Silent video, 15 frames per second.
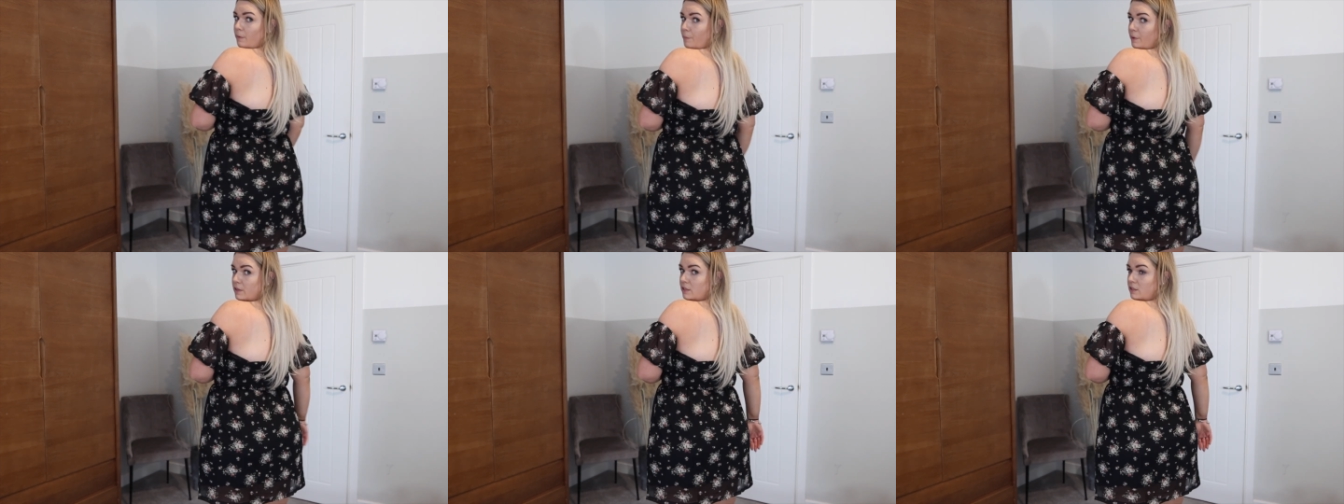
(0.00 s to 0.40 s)

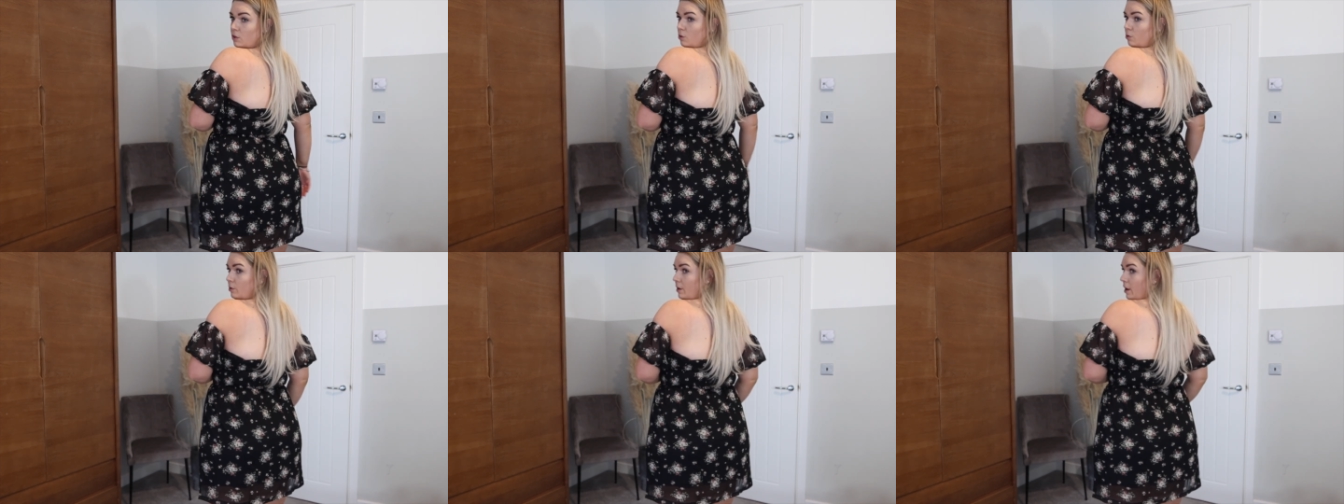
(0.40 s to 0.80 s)
but
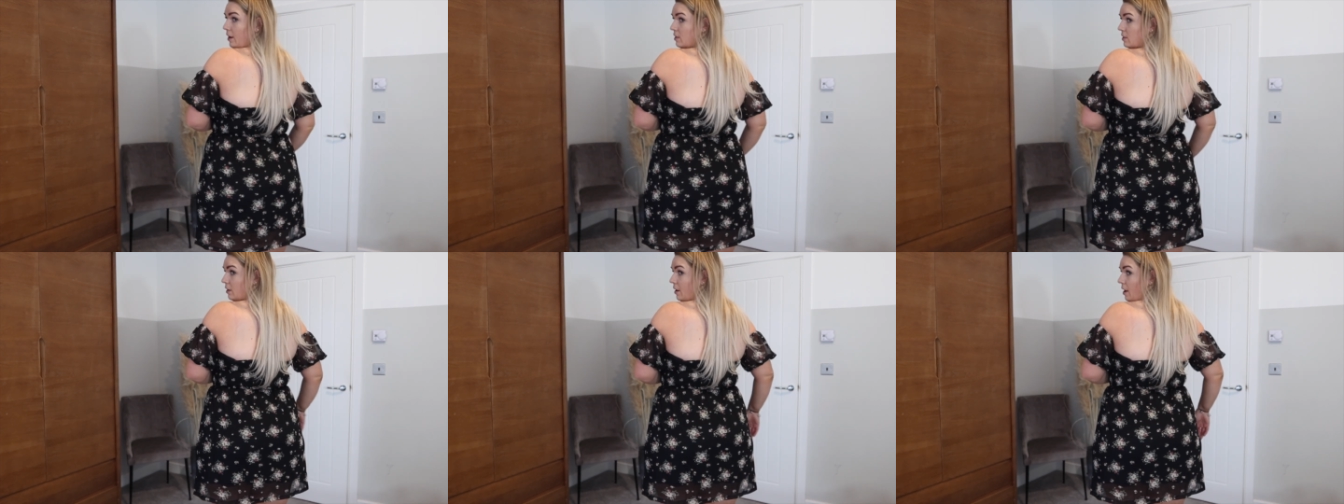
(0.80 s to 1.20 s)
still
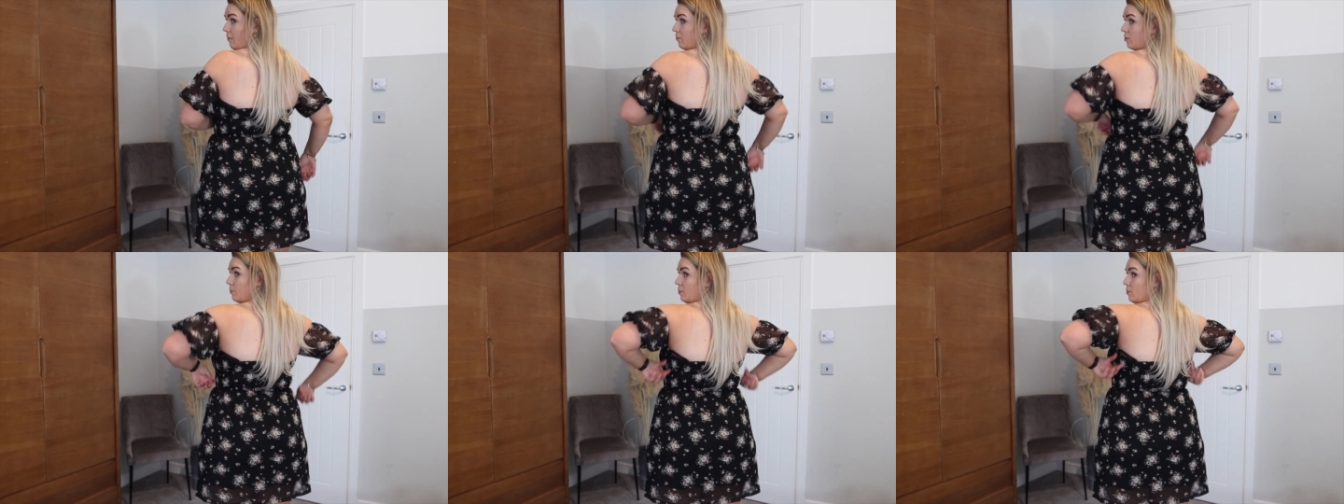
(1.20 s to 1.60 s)
nice and
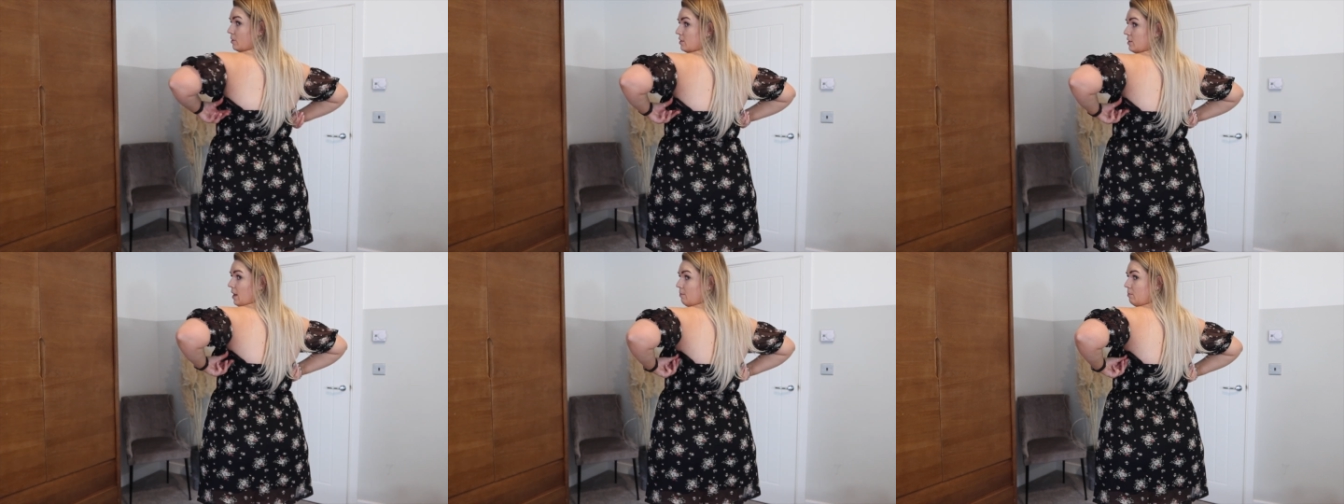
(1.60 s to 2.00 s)
comfortable at
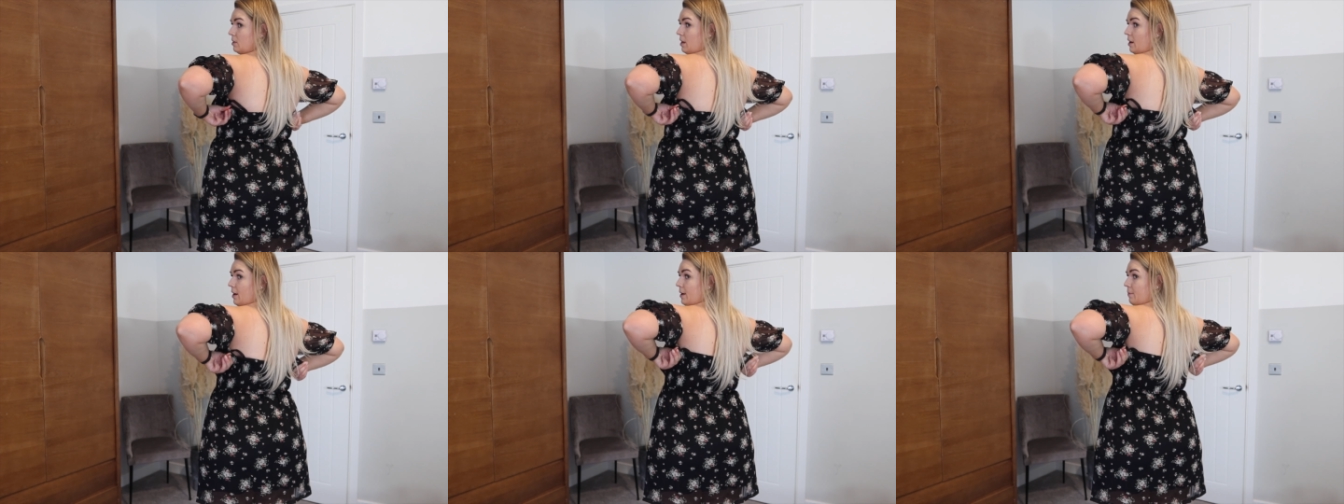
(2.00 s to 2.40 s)
the same
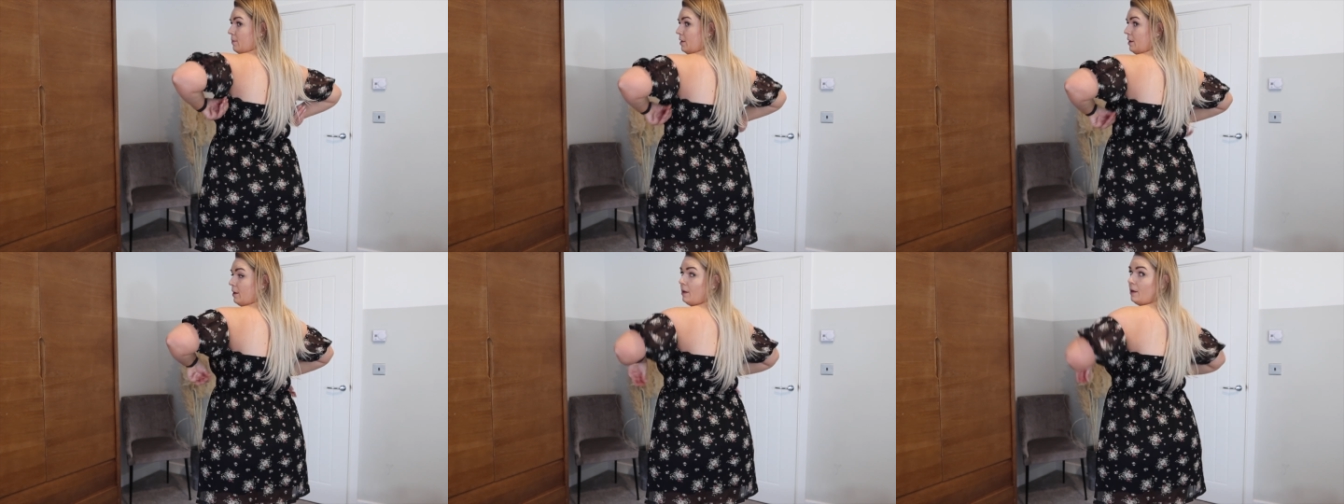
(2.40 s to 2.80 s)

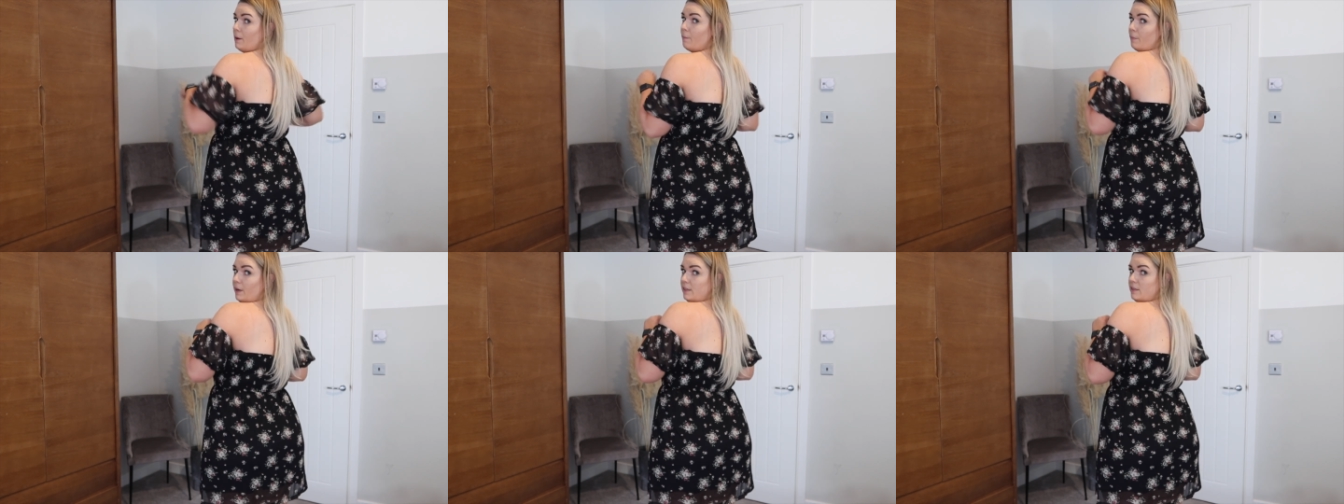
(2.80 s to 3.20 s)
time.
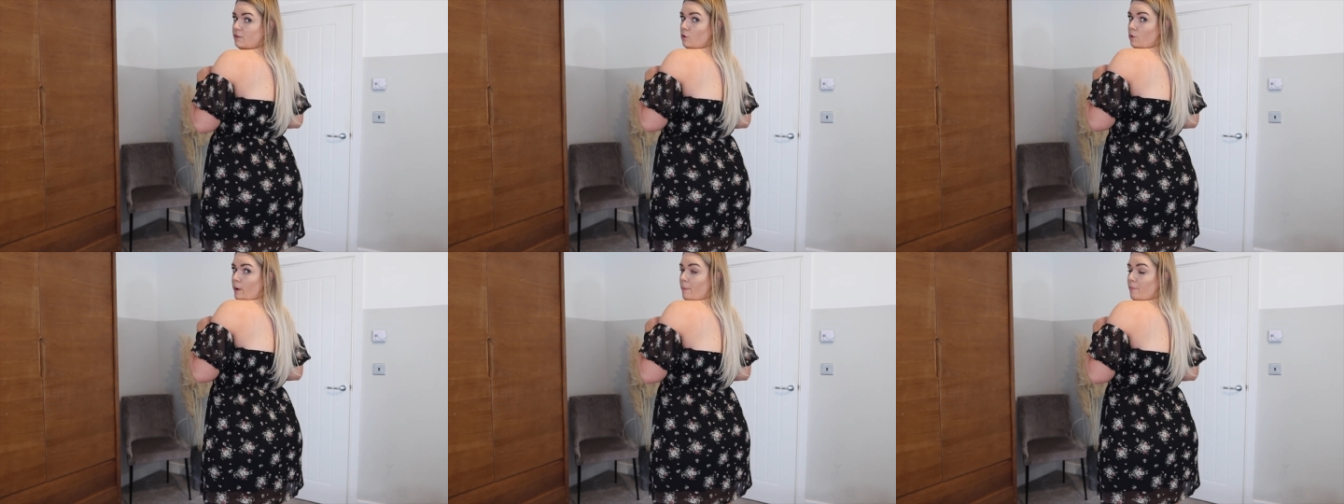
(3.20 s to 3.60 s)
Please
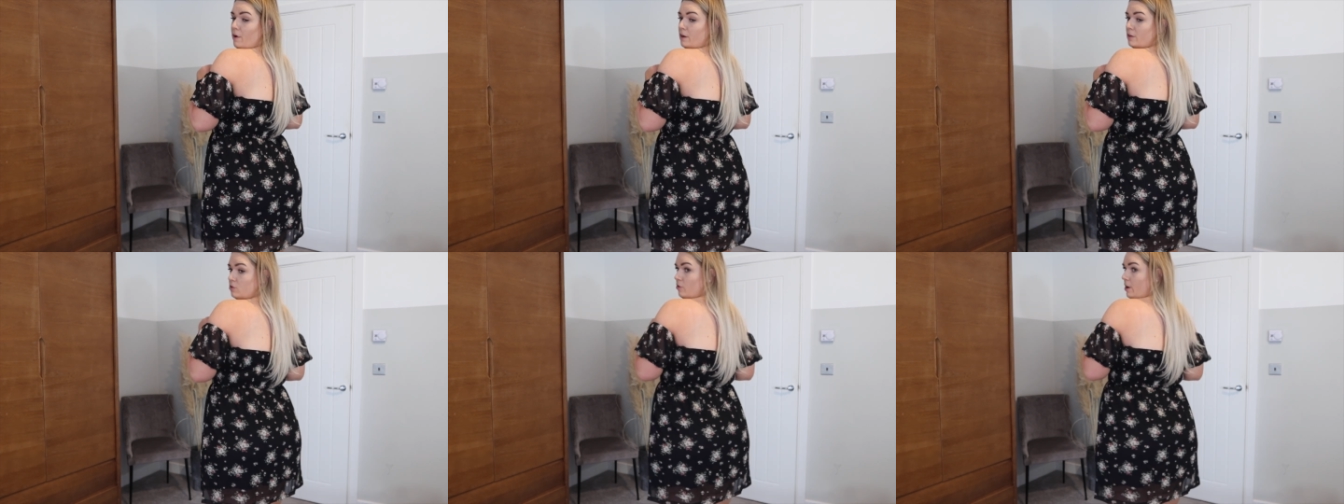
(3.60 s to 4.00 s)
ignore my
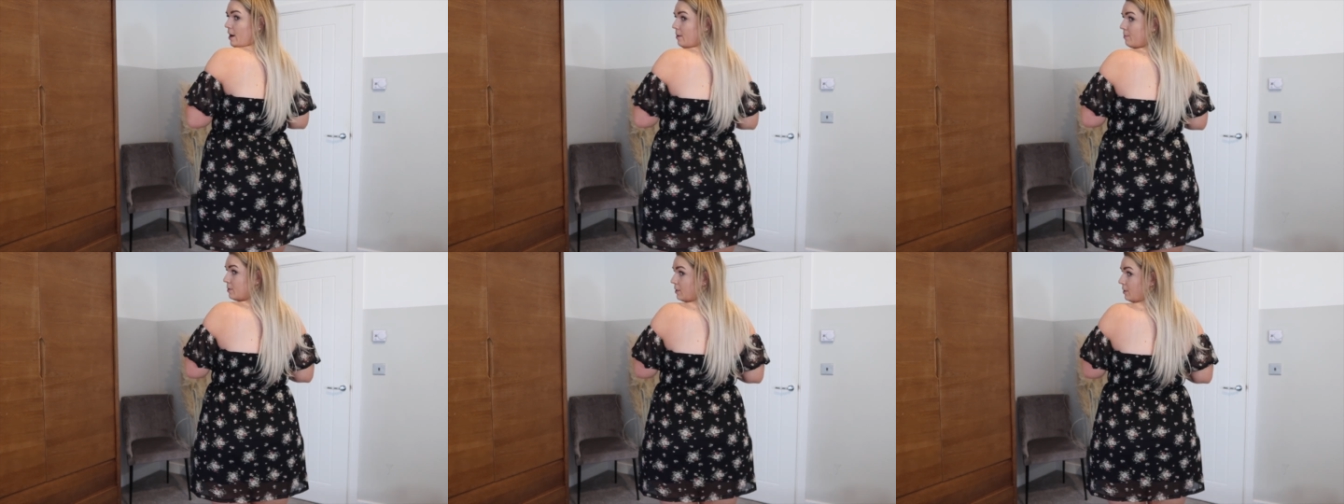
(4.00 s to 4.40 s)
bra
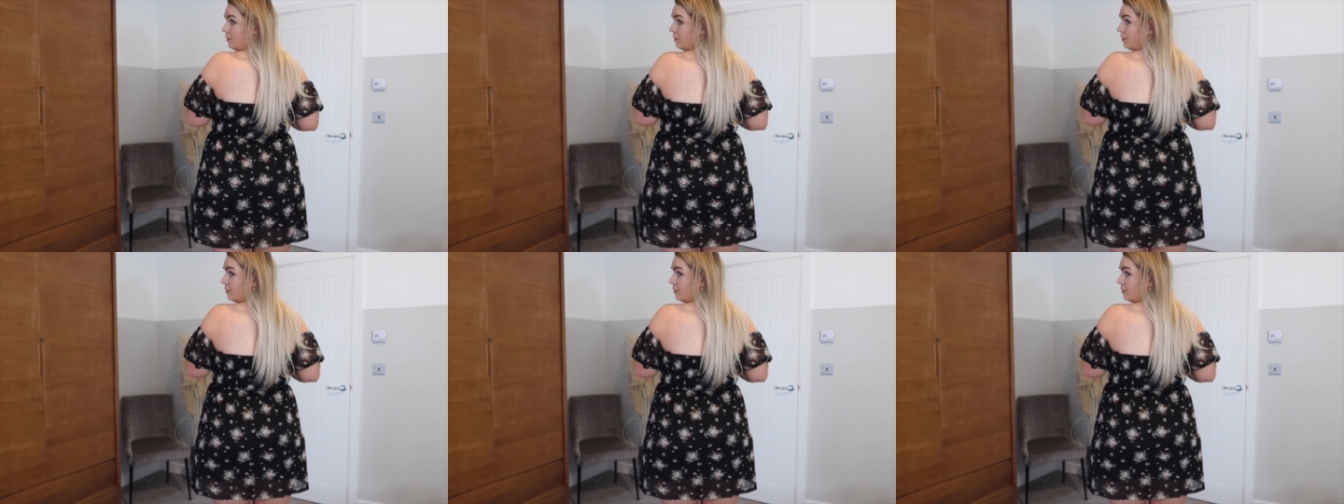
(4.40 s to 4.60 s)
straps.